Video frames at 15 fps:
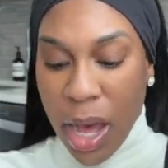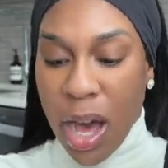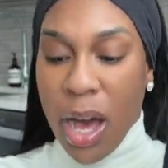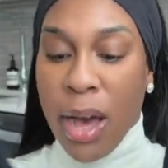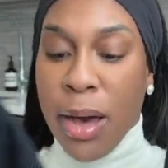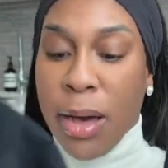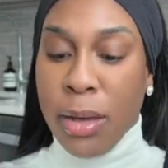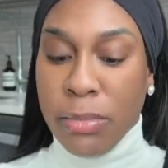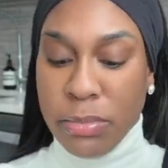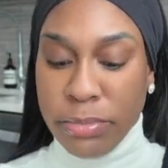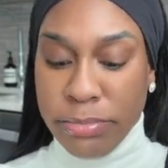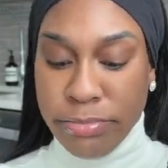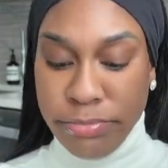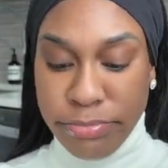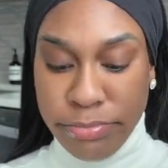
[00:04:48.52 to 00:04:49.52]

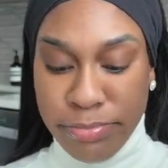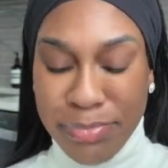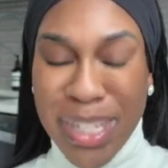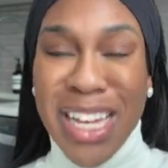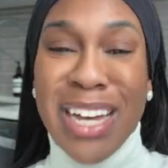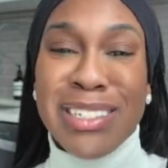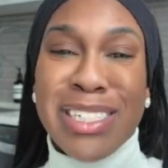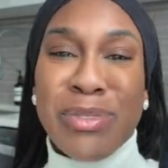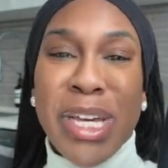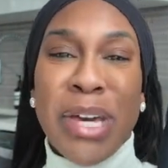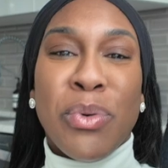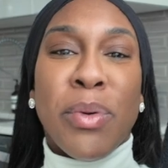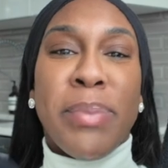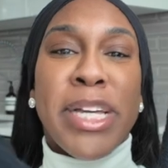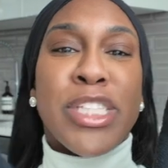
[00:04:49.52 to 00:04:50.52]
because
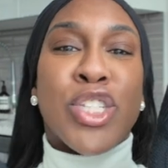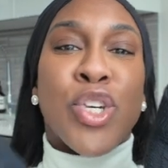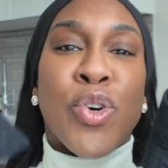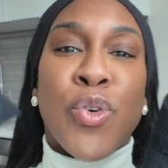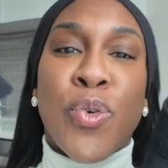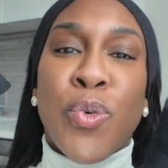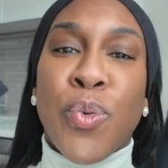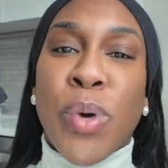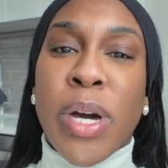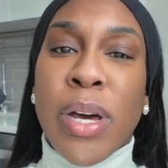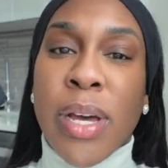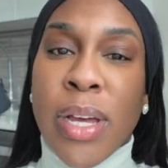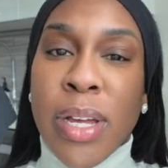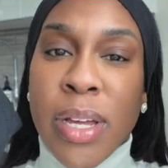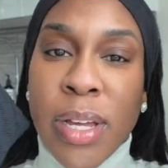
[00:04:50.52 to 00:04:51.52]
it would be too,
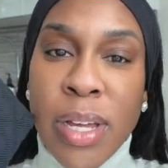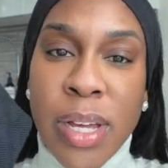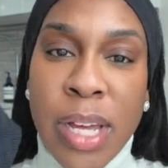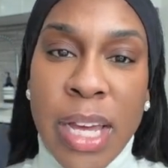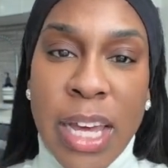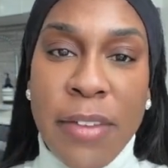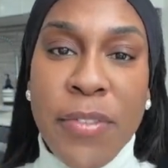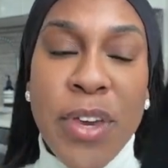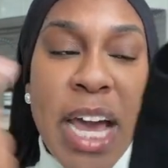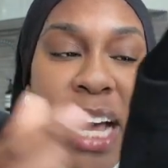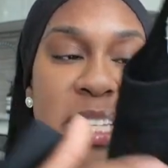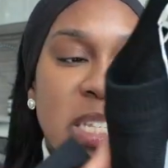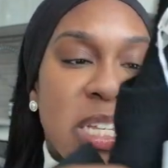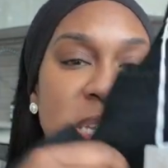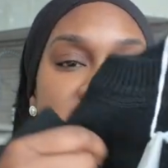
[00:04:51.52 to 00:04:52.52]
if you
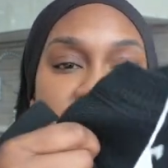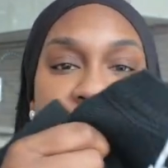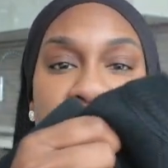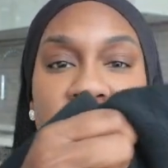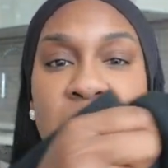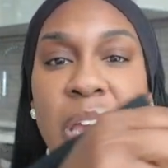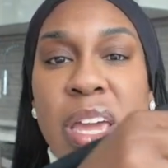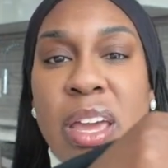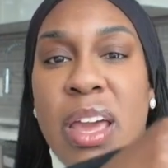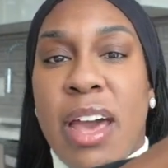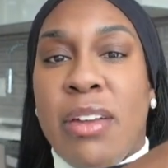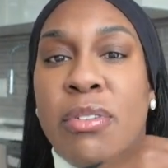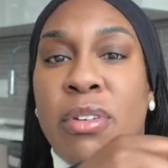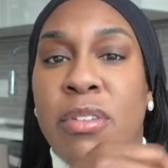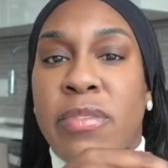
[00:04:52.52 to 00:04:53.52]
guys can see, I
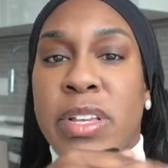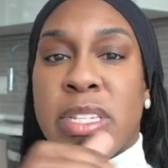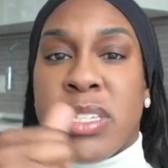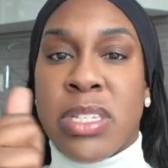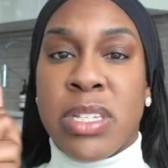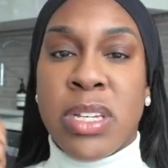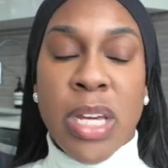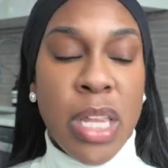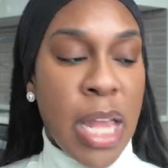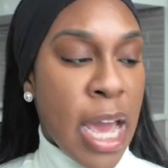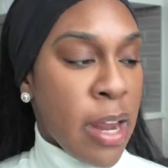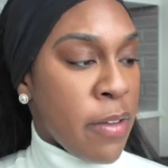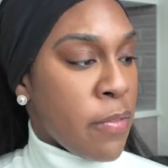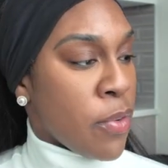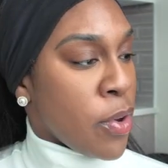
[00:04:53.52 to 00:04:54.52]
don't know if this is good
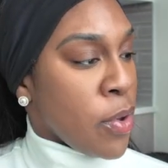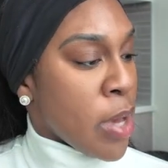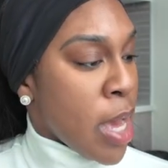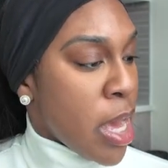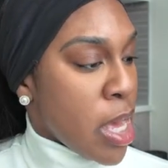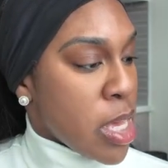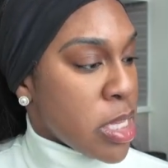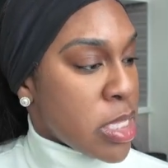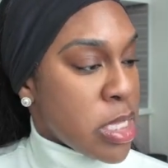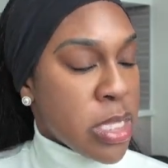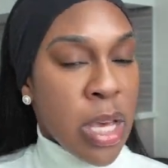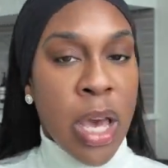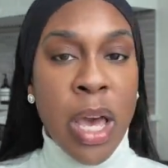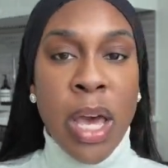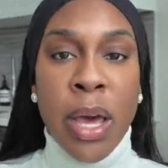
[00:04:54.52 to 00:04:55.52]
lighting for you guys,
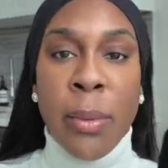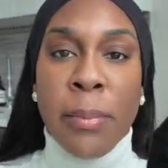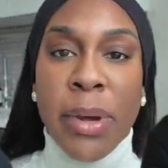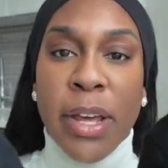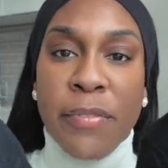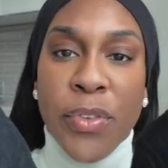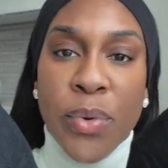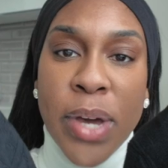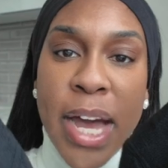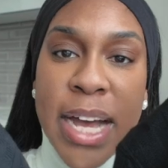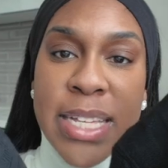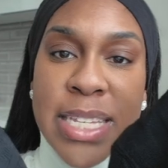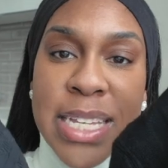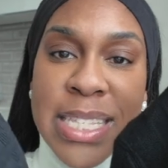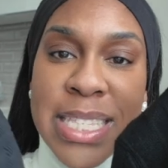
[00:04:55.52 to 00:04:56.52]
but if you
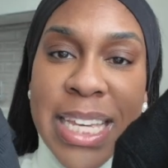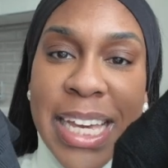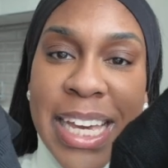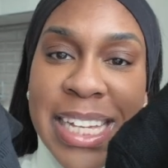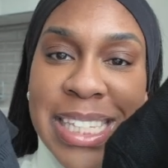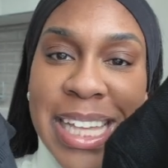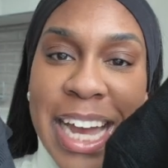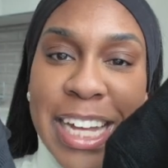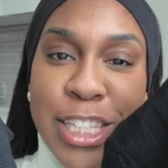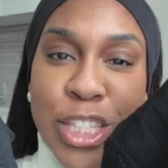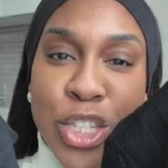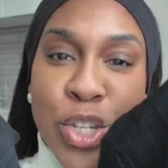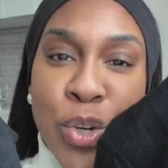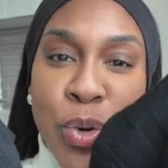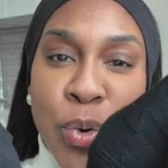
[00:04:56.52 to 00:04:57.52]
guys can see, it's
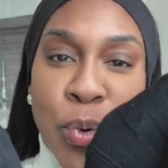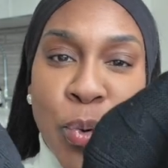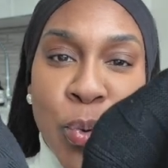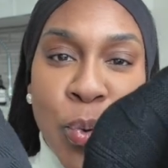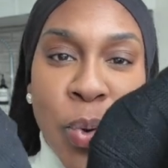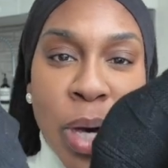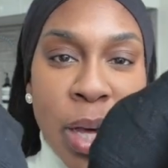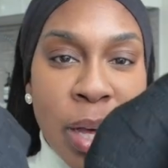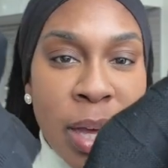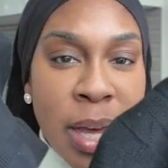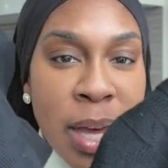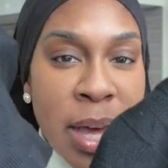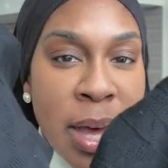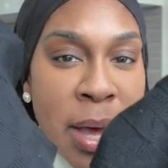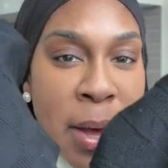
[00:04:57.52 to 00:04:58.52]
too
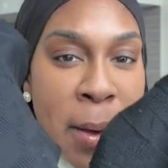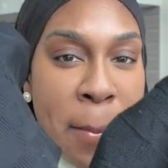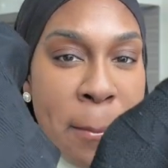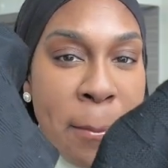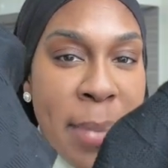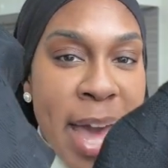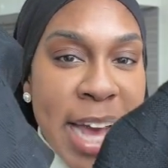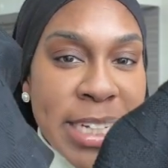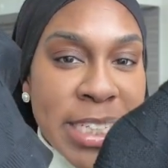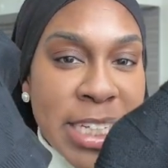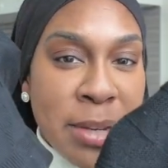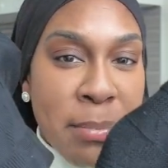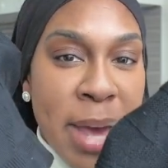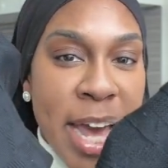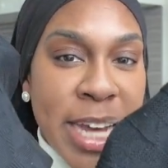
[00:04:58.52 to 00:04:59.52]

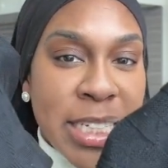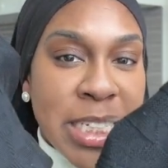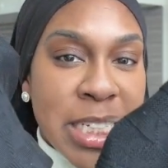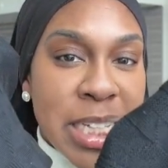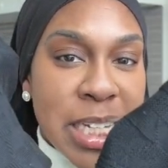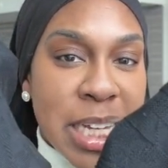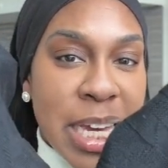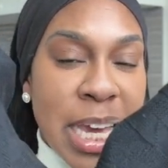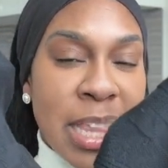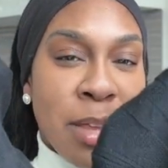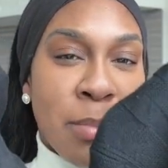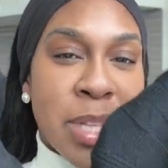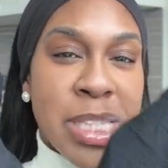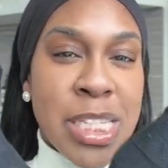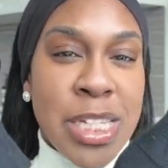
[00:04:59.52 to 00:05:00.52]
matchy. And the
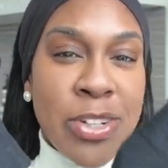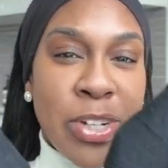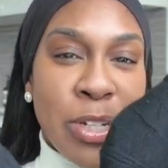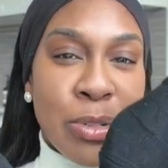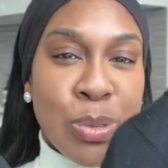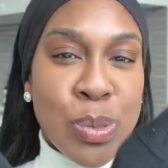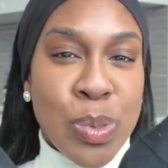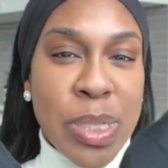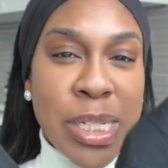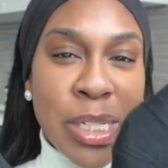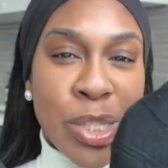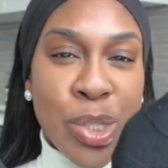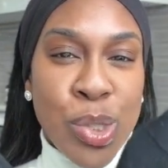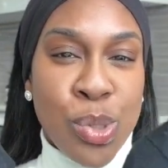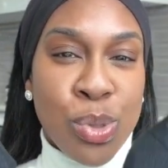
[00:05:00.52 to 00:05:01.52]
material
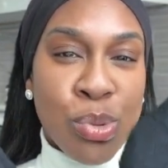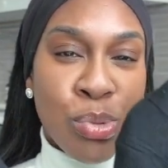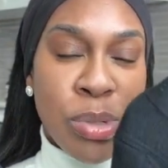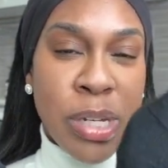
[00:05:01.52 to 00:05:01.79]
is two